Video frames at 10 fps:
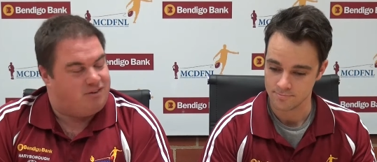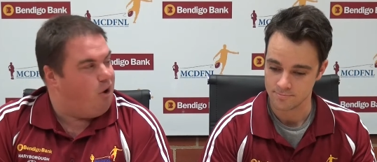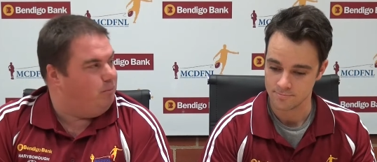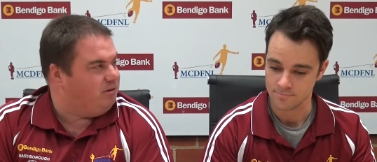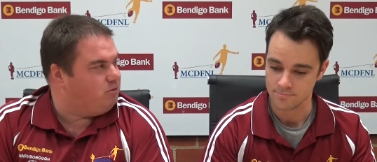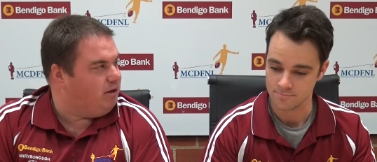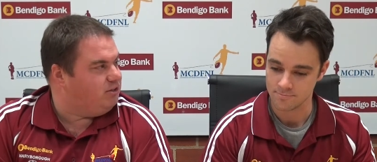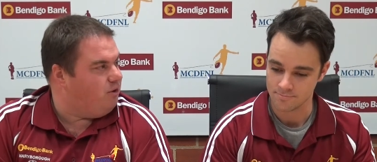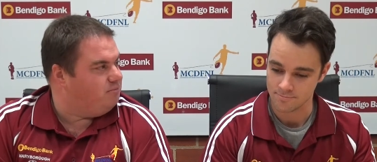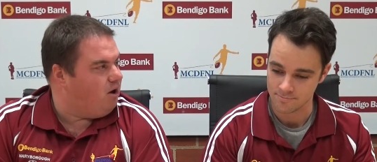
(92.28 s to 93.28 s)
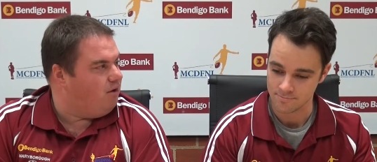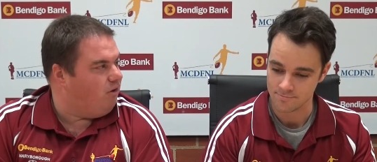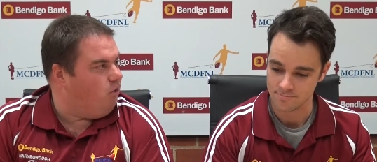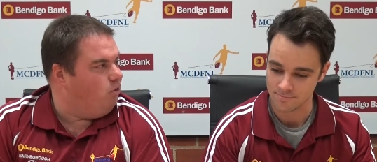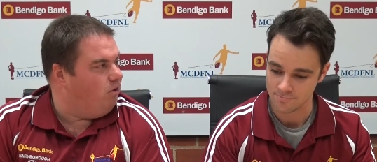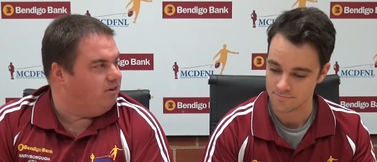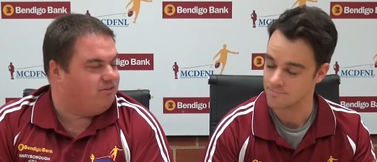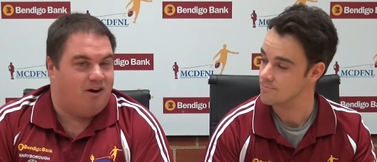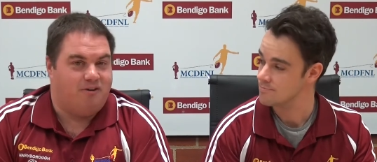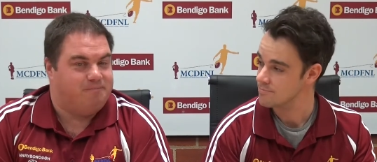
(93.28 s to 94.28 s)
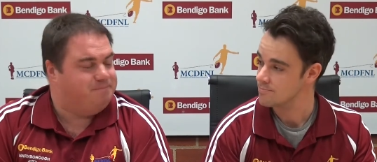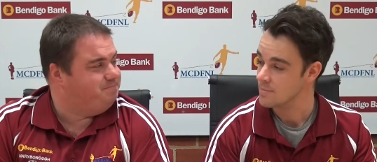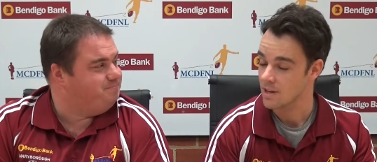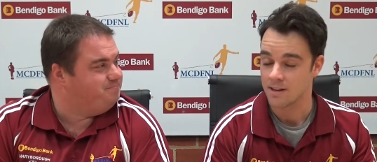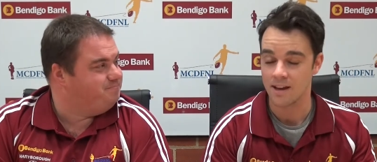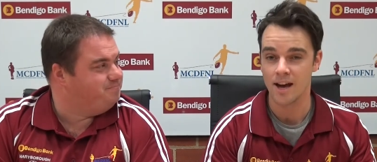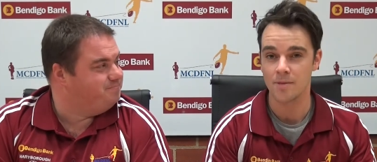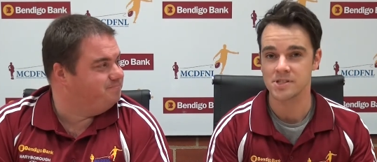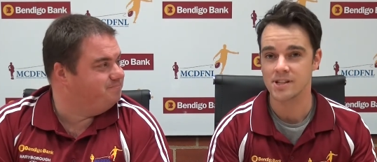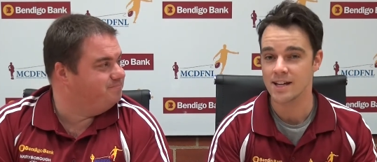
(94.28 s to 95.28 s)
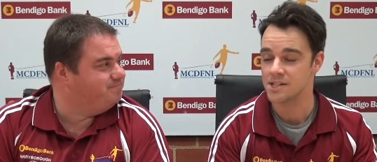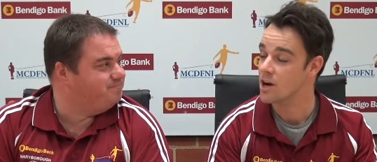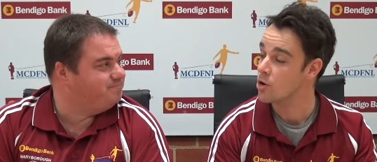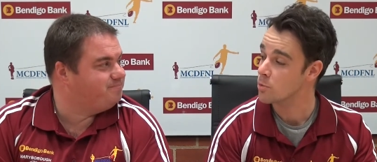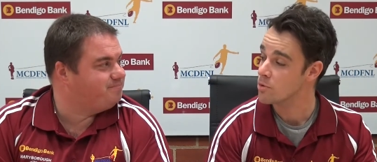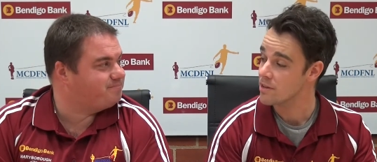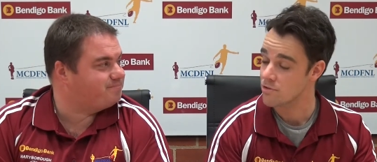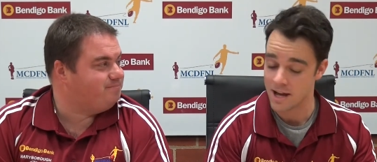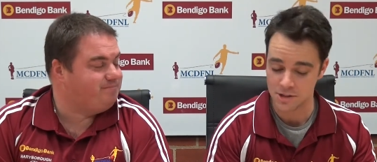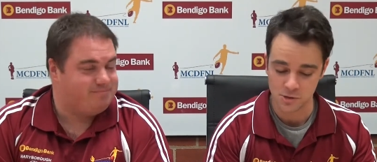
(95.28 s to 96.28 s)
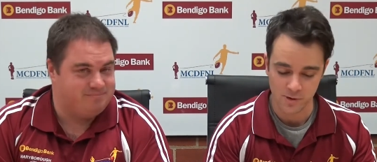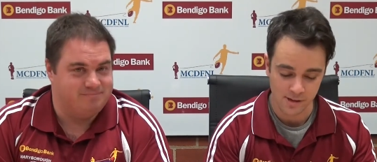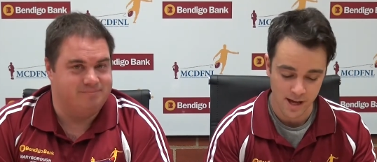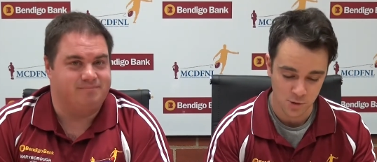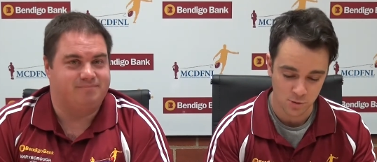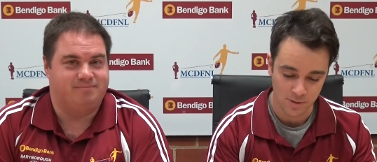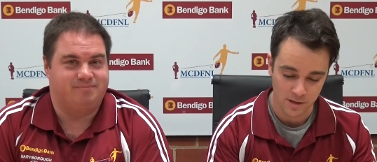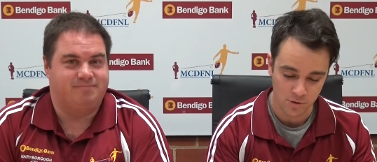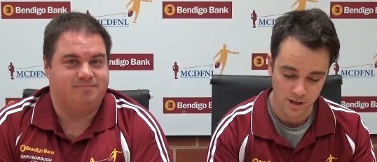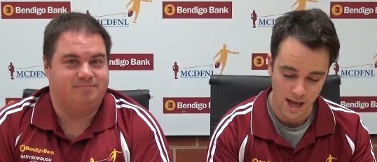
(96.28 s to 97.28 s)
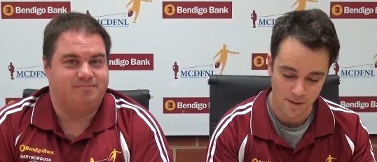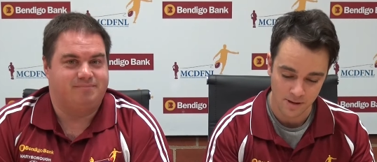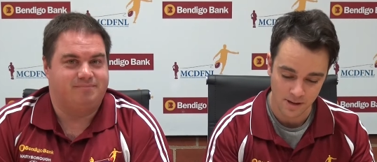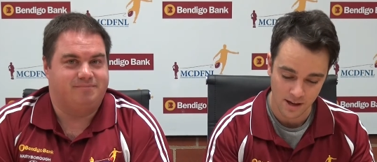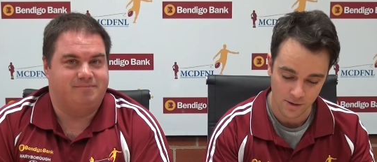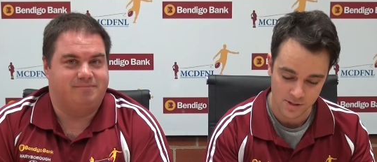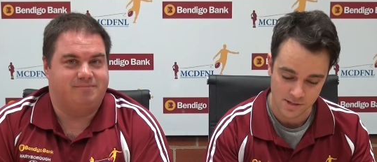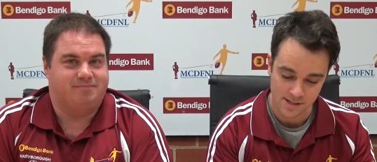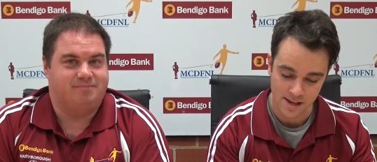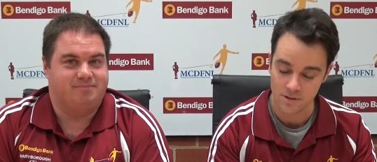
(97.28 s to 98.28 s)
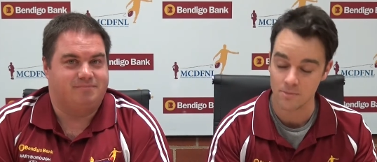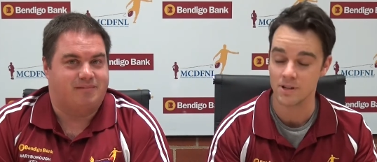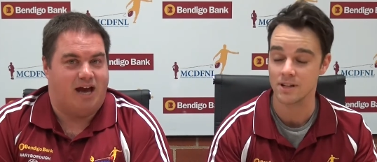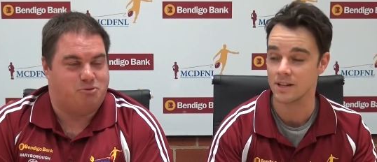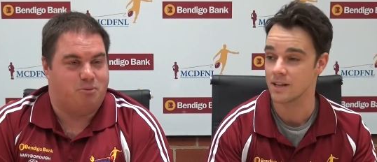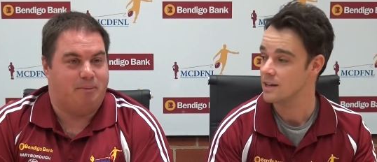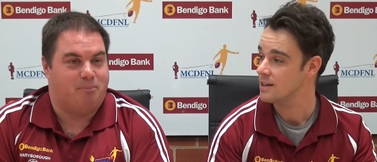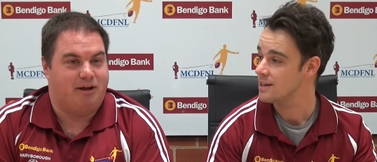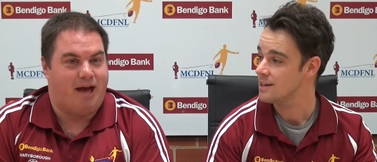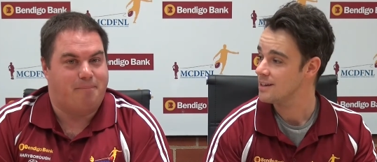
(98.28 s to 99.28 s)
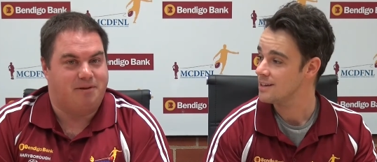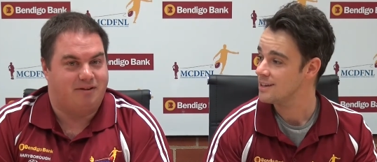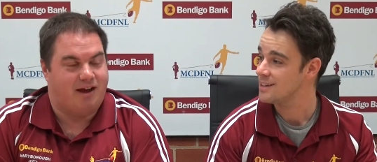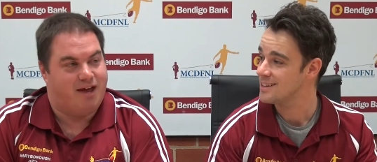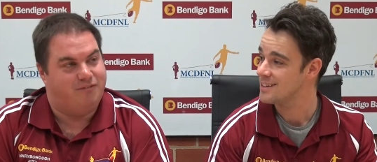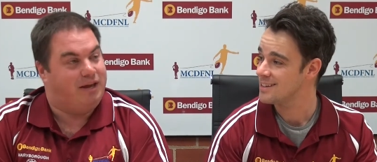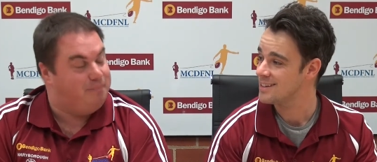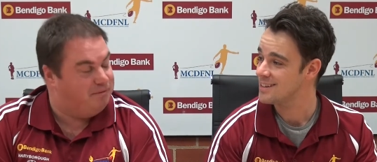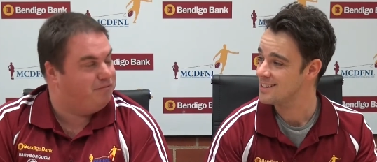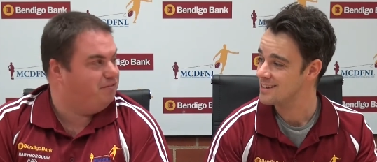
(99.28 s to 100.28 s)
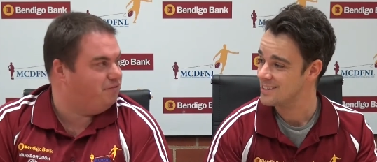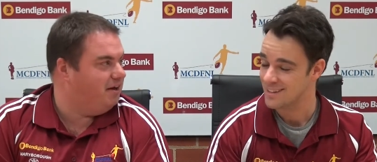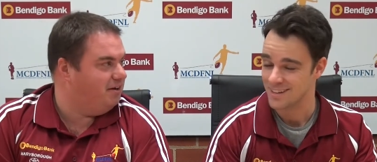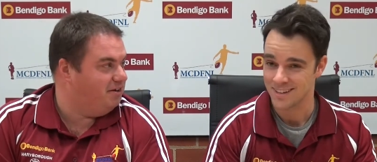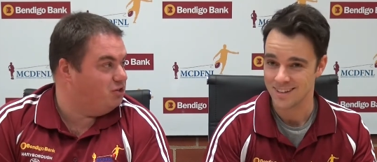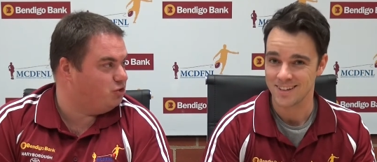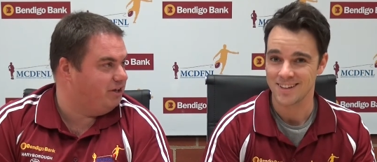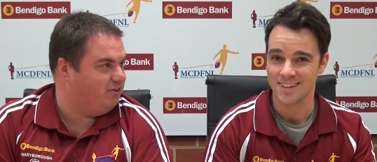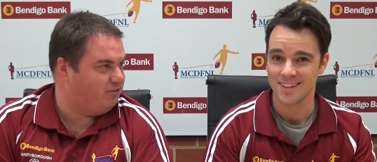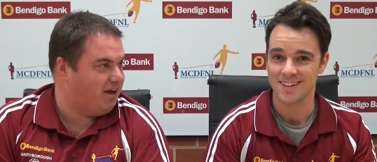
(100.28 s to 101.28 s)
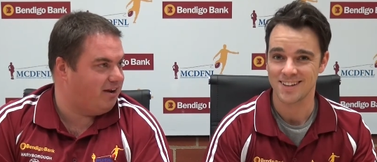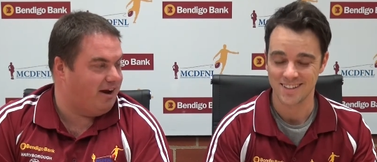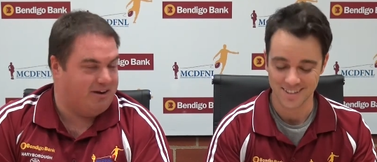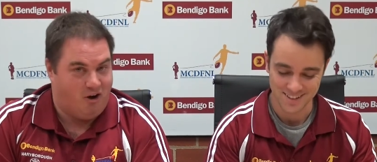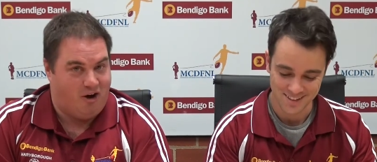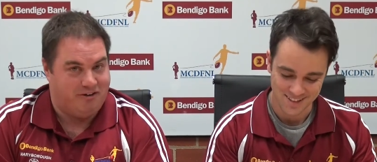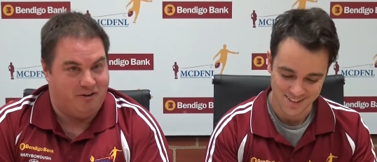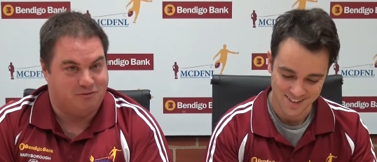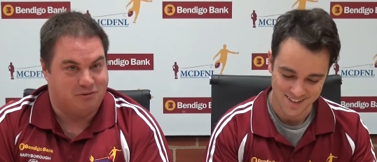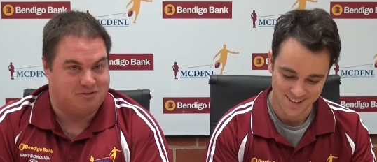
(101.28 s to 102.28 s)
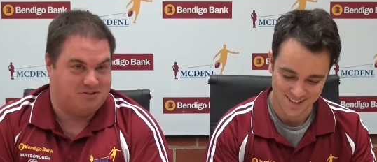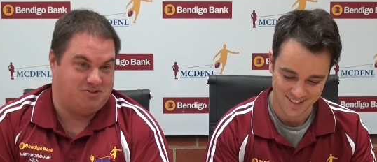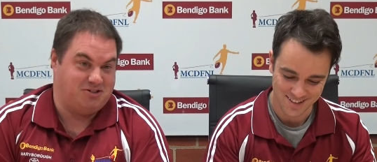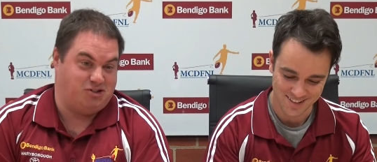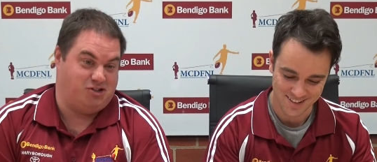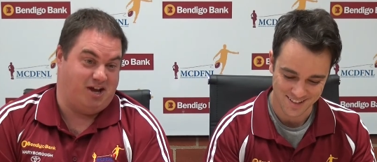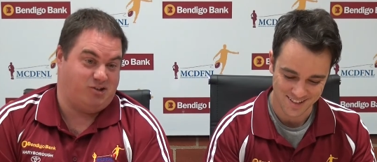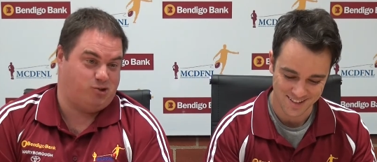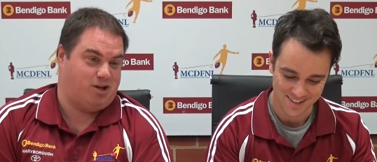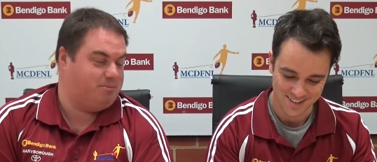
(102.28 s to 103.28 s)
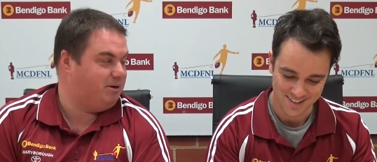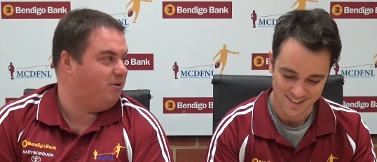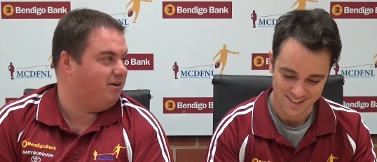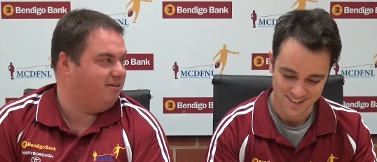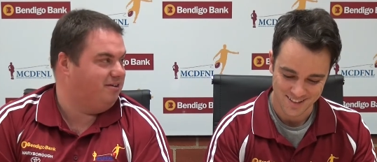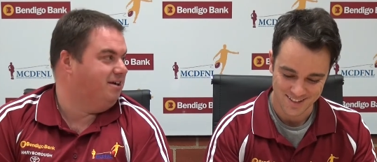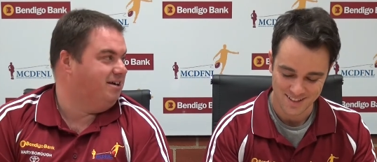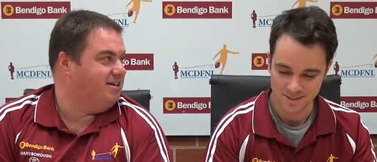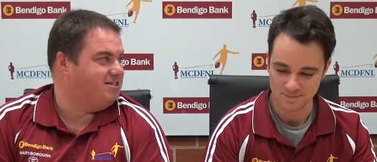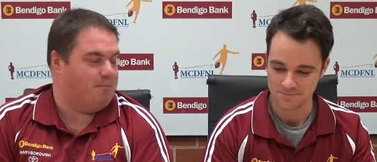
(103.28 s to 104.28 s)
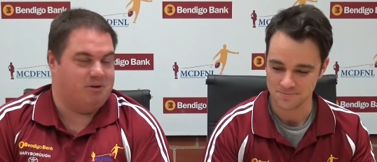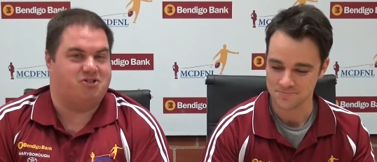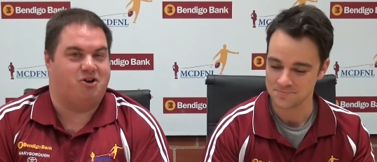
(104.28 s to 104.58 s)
Speaker 1: Talbot three times over, all on his own. Yeah, upstaging older brother Ash as well. Mm. Ash would have been pretty happy uh, with seven. But... Ash would have been pretty happy that they gave him the 15 initially on Saturday night. And I've looked and said, geez, Ash has had a big one. And someone's